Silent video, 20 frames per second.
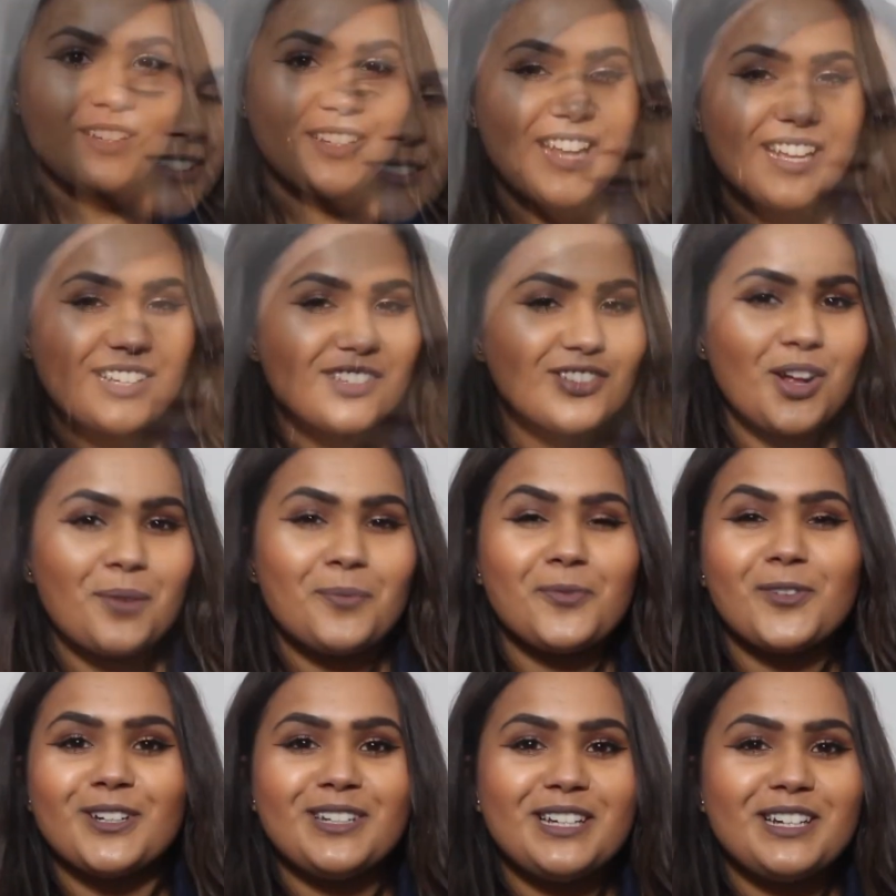Next
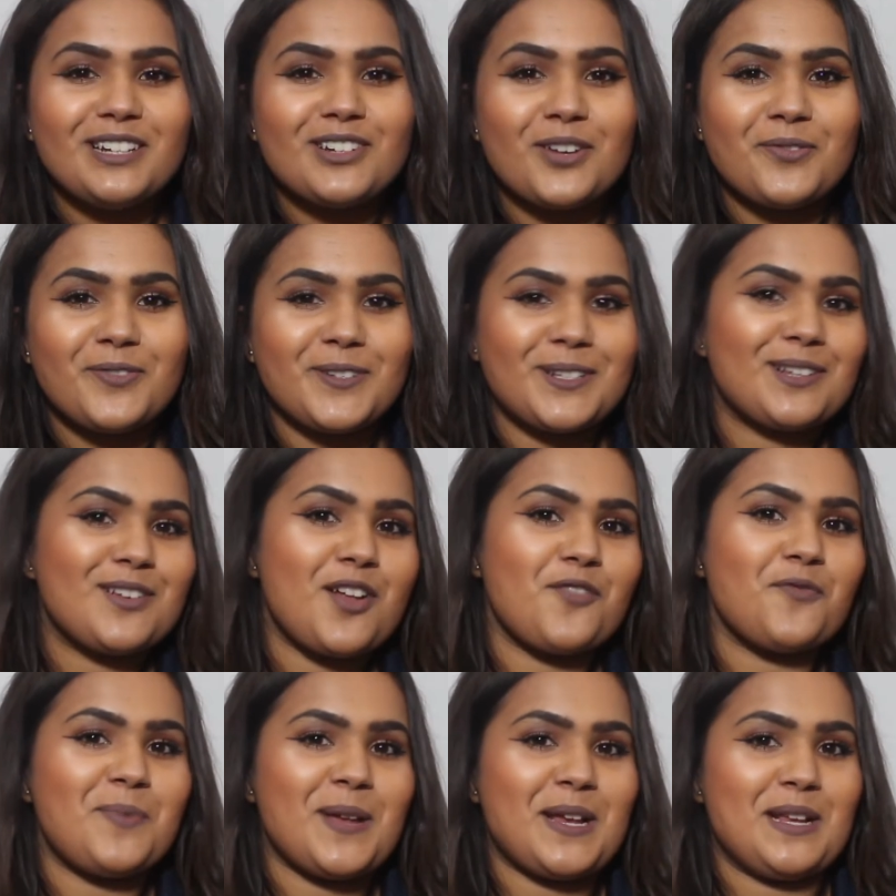up, funnily enough, is
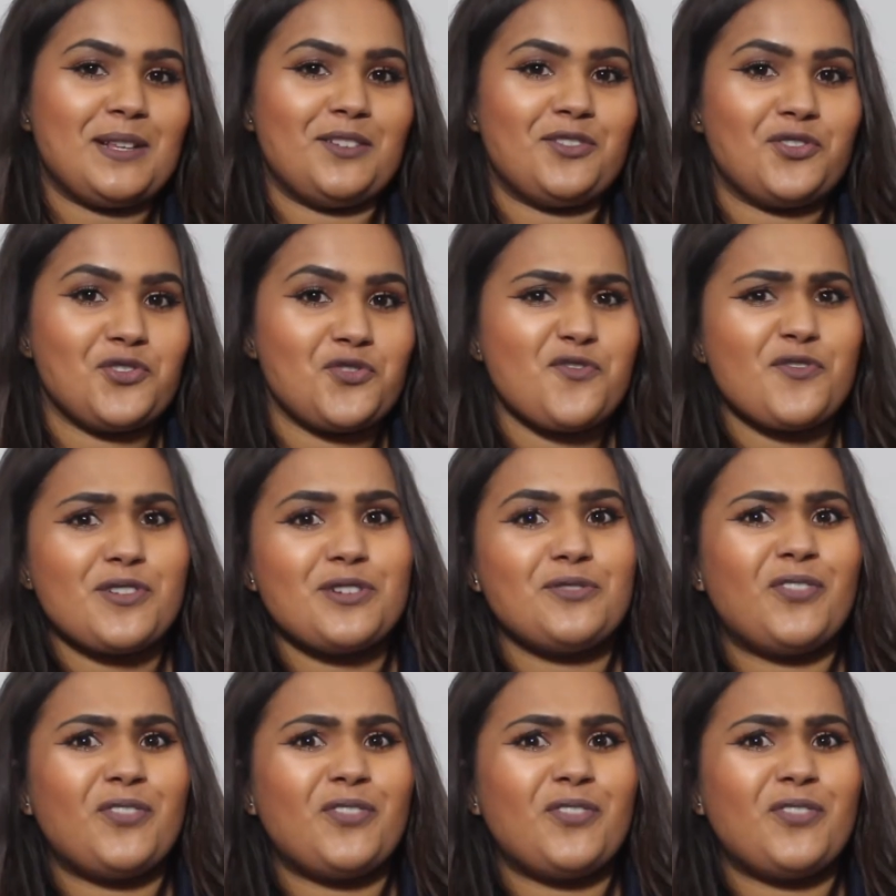another piece of jewellery.